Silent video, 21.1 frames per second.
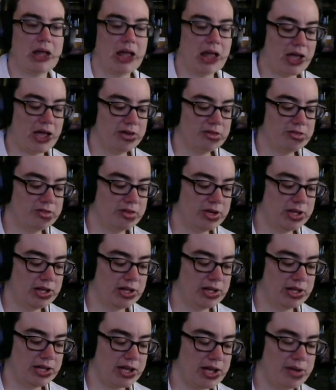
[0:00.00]
I
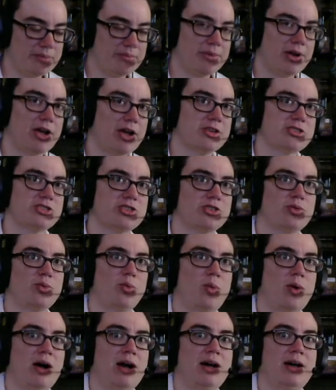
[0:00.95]
really am not sure
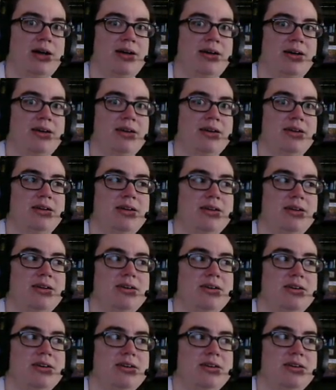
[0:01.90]
why
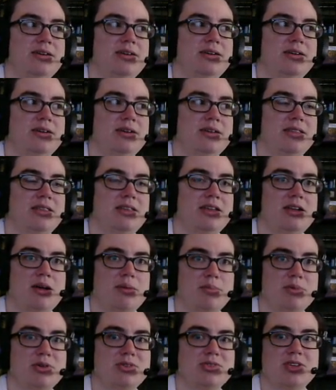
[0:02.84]
the
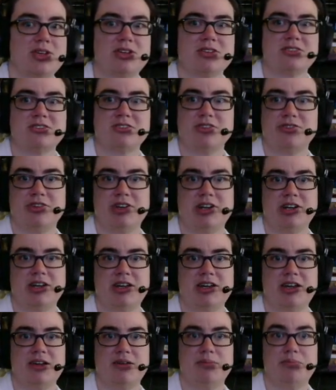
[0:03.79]
numbers get so
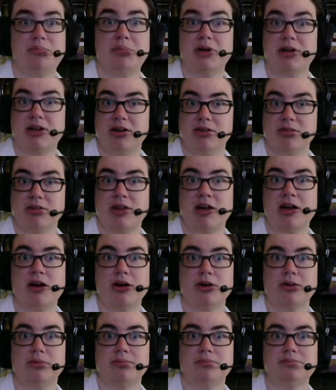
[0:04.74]
finicky, but here they are.